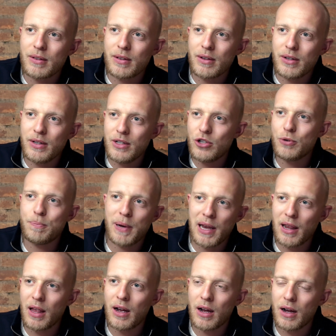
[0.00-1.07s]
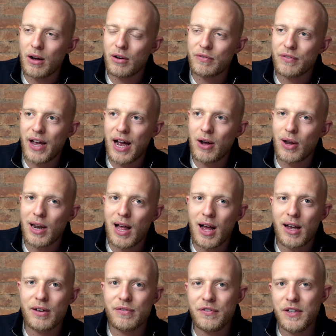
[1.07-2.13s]
each pillar of our
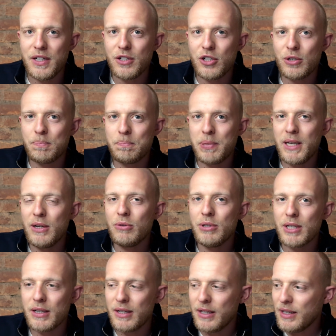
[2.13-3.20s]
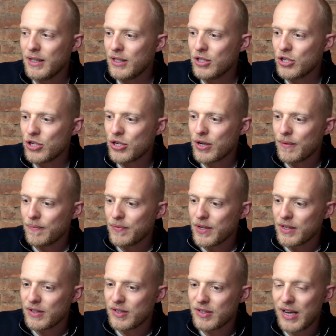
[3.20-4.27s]
life, each period, each
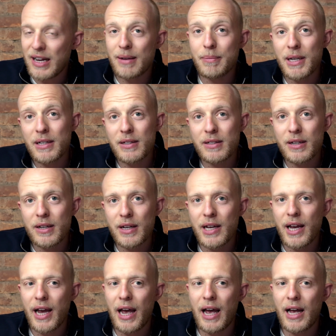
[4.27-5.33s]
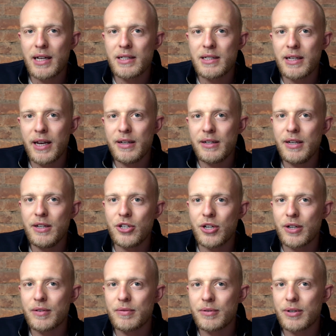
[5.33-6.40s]
segment as a teacher,
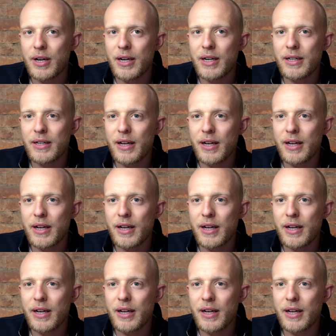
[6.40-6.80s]
right?